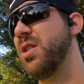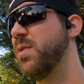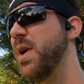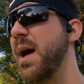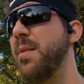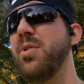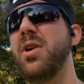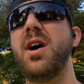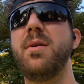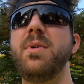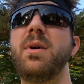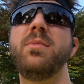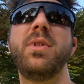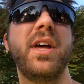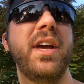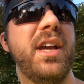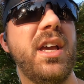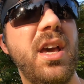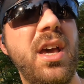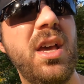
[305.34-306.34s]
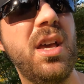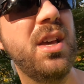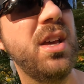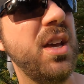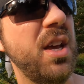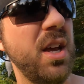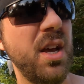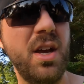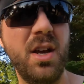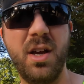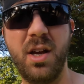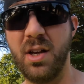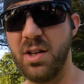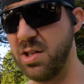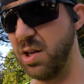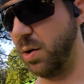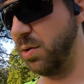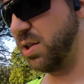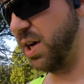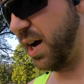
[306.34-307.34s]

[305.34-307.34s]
gonna wrap it up. I'm like so